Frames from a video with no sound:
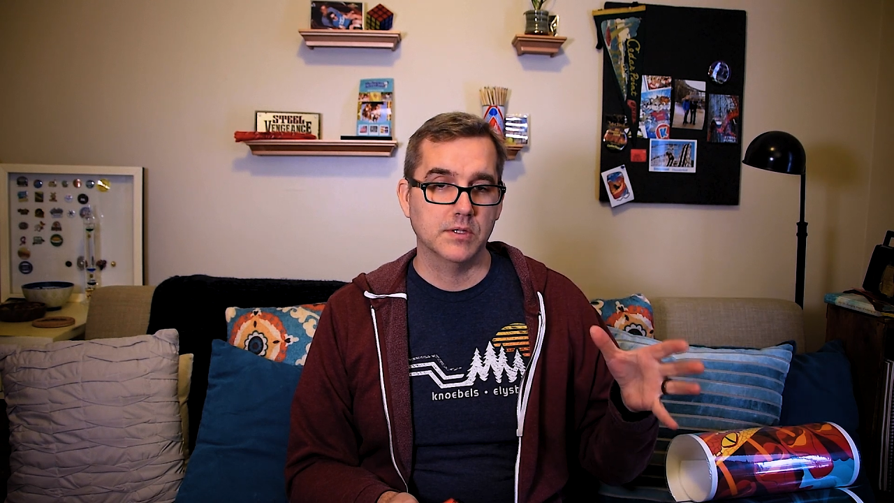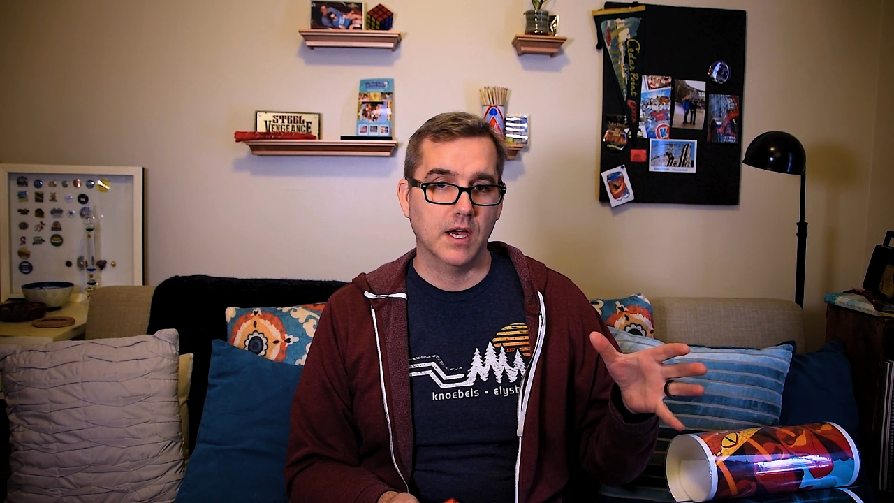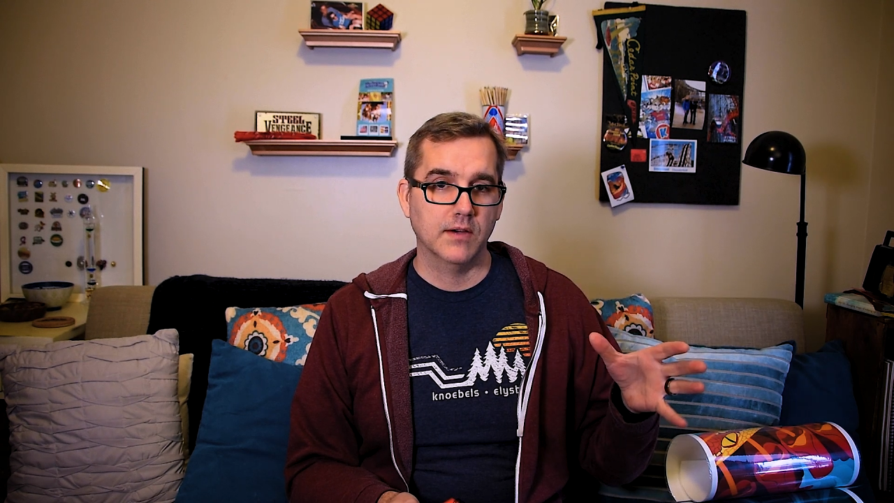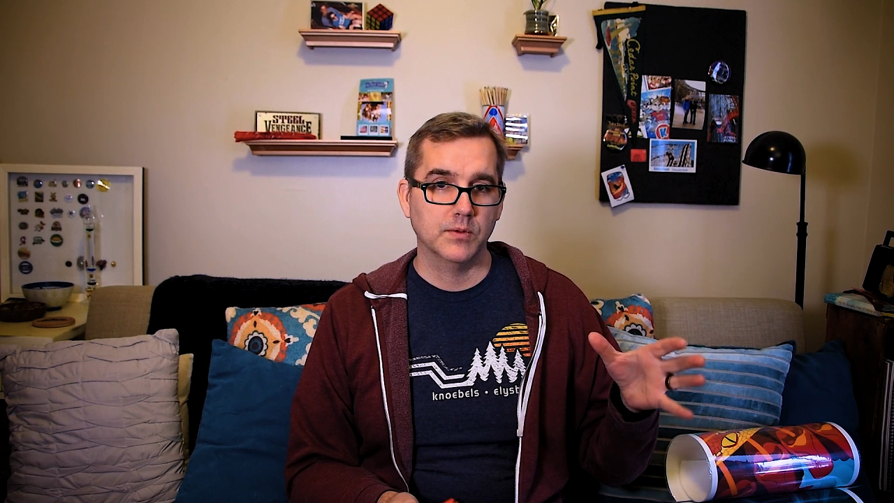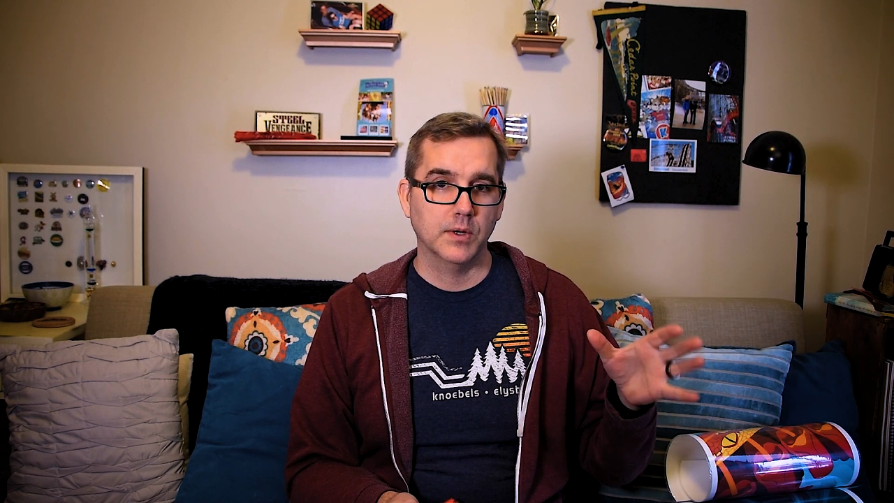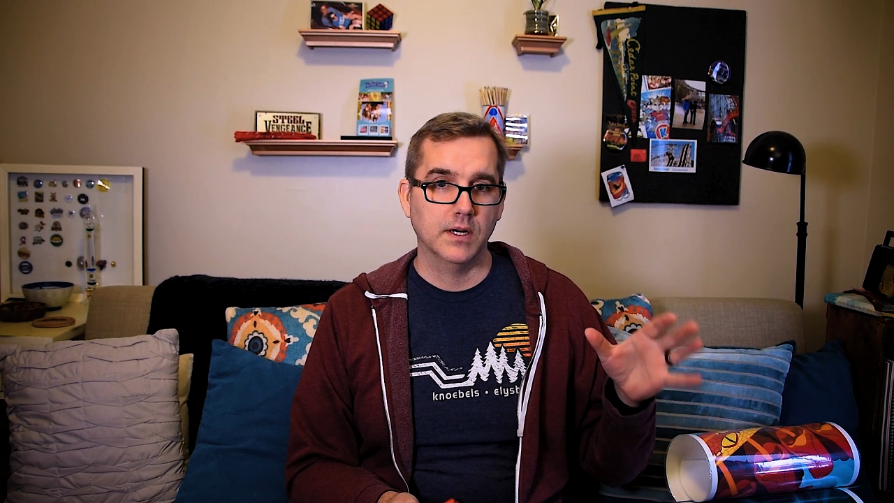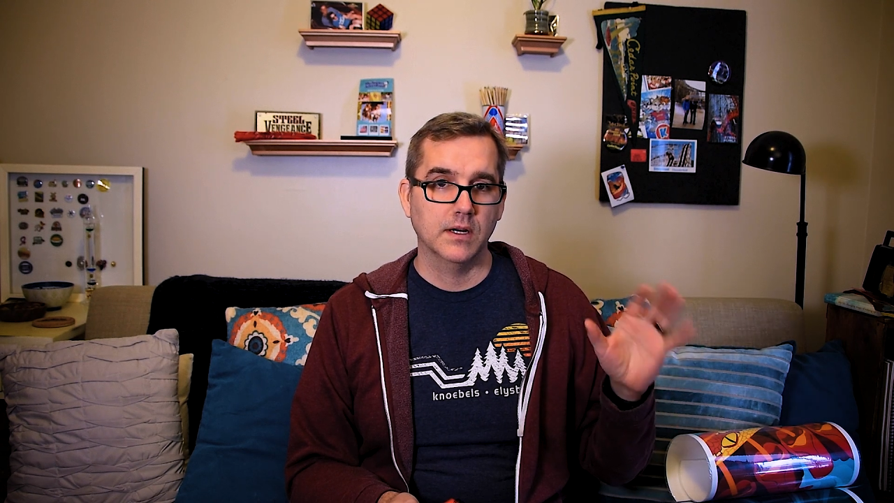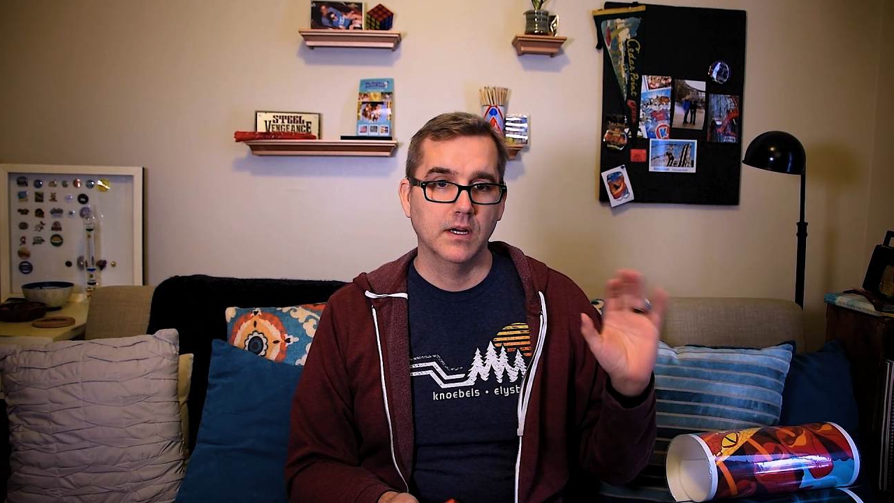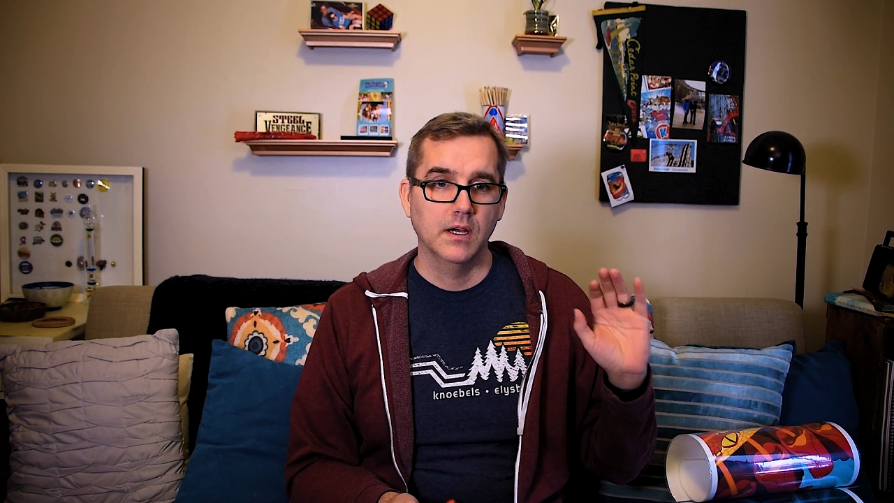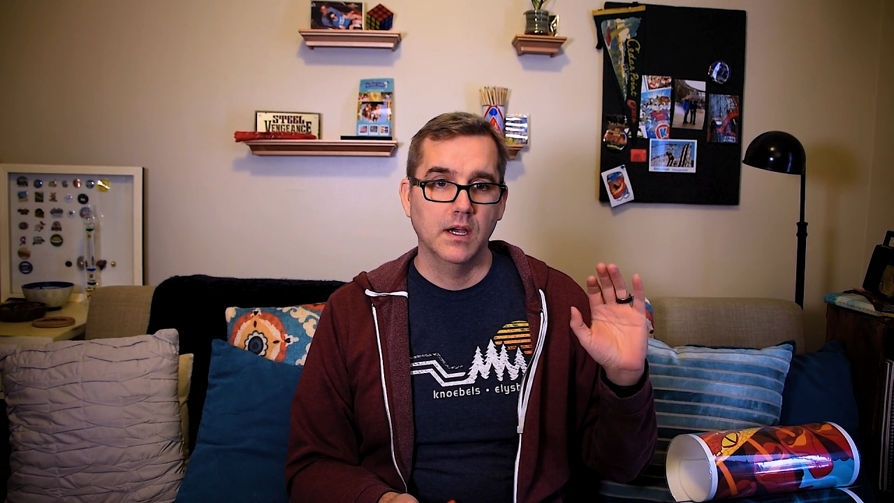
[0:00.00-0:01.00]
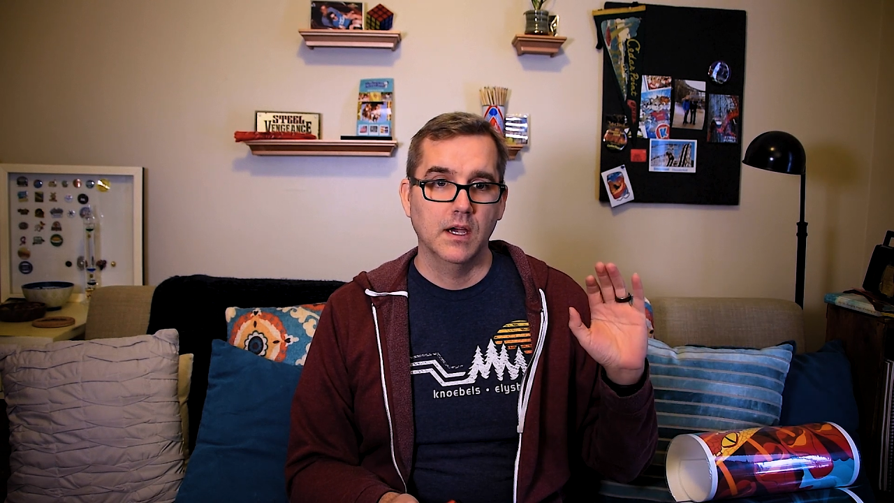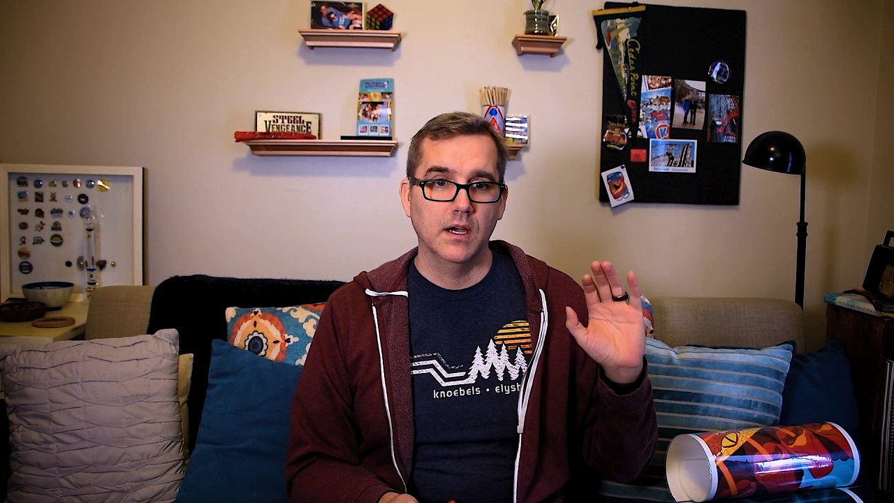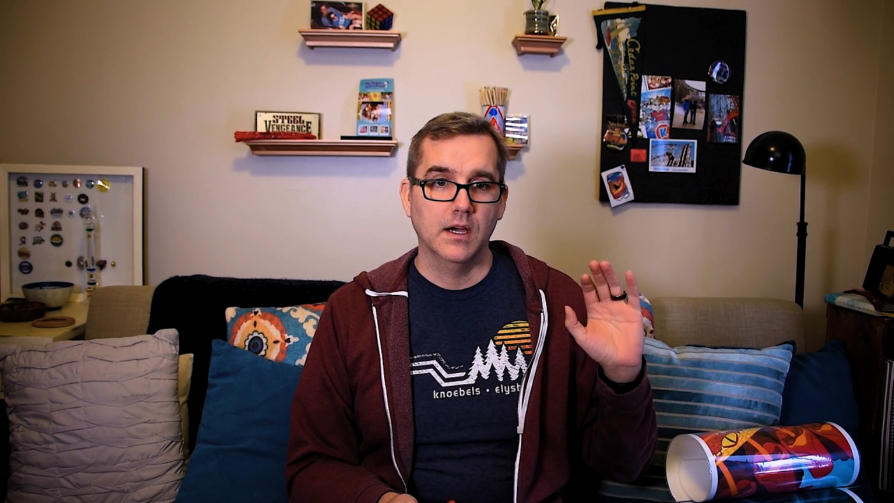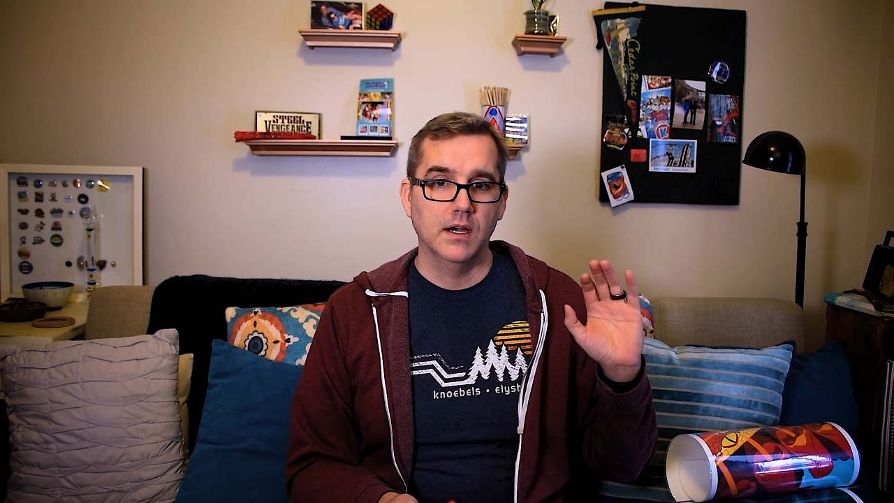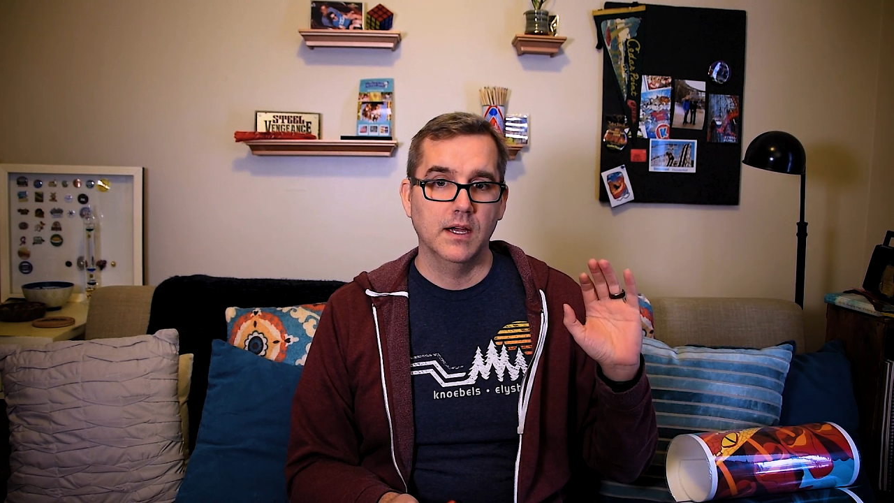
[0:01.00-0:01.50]
software,
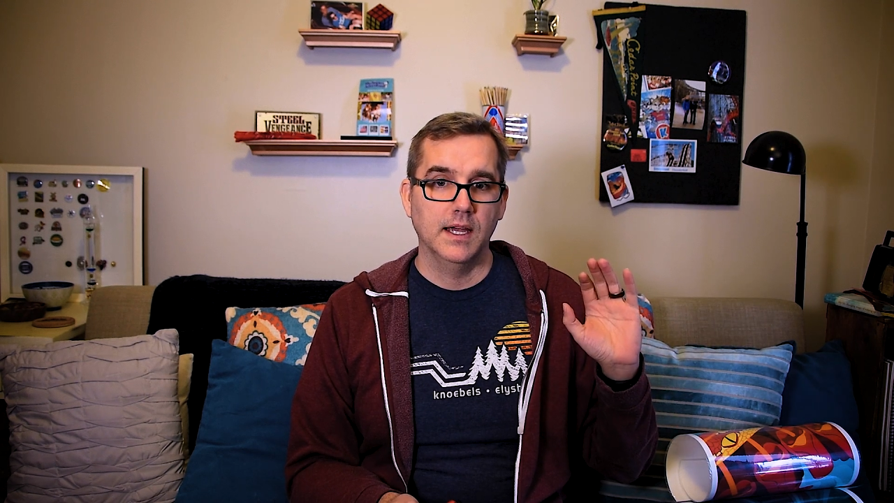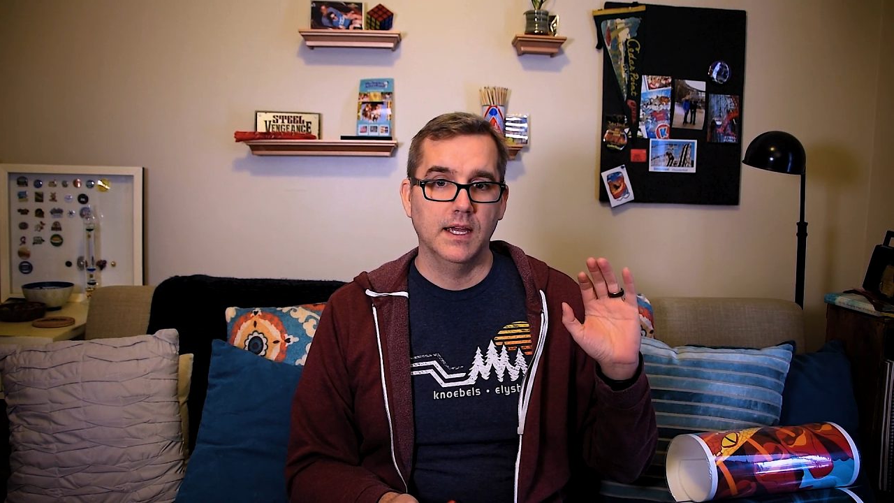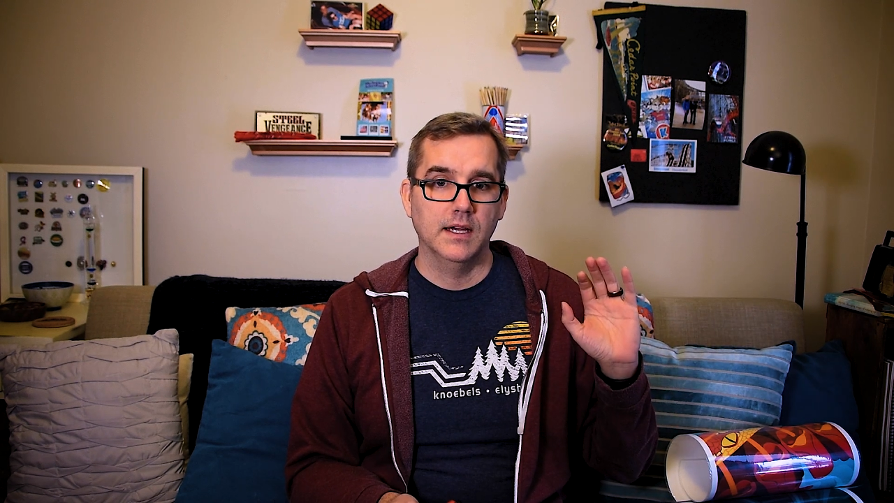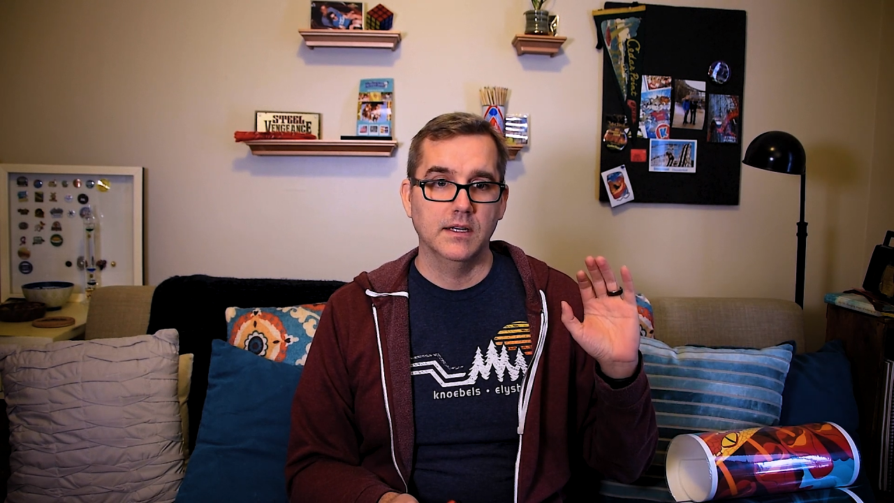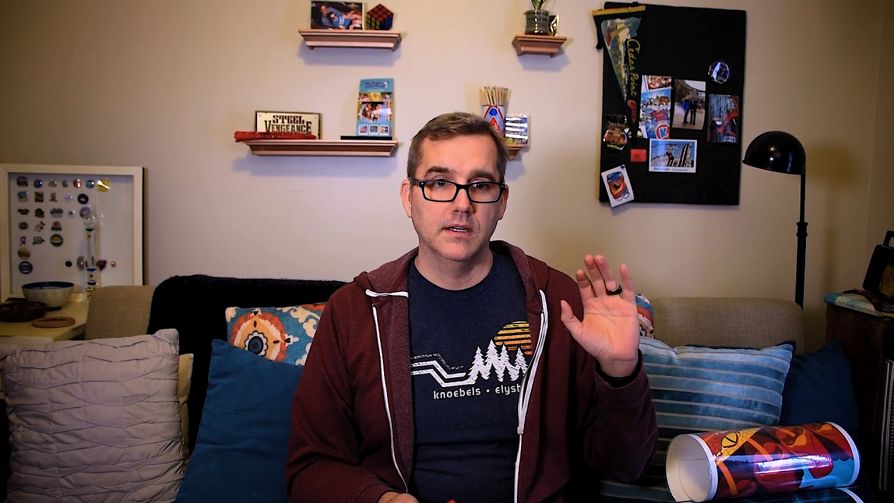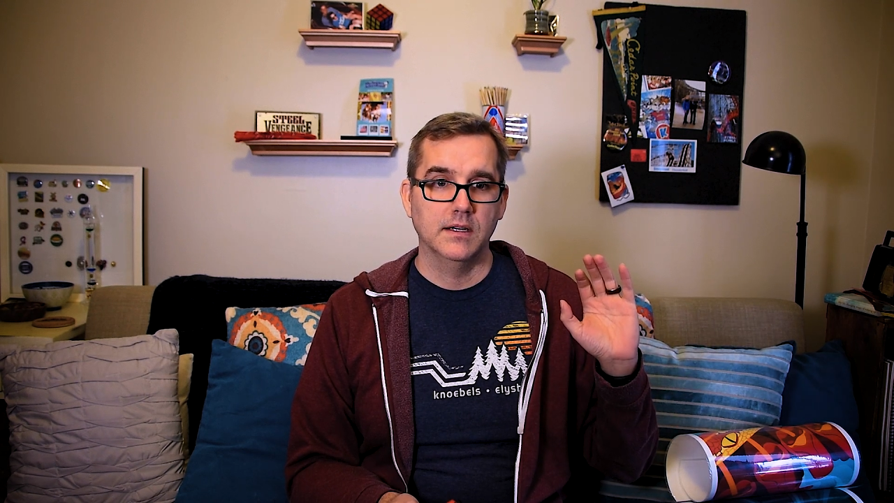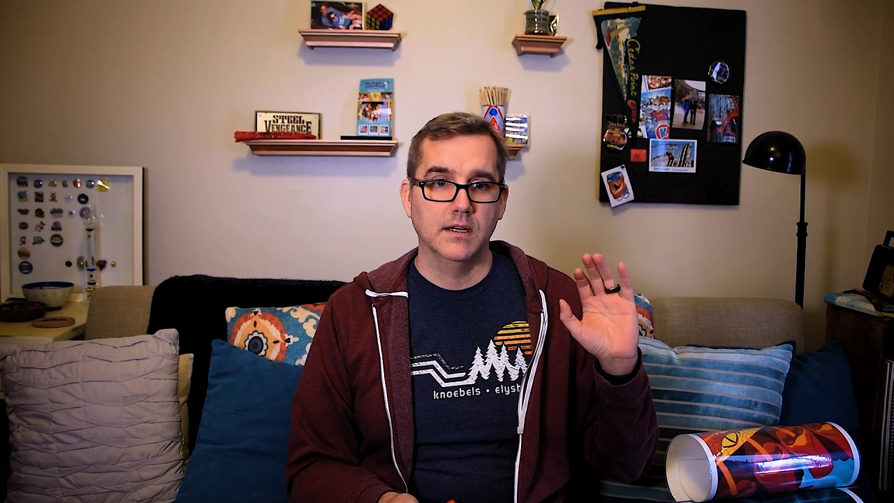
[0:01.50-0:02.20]
and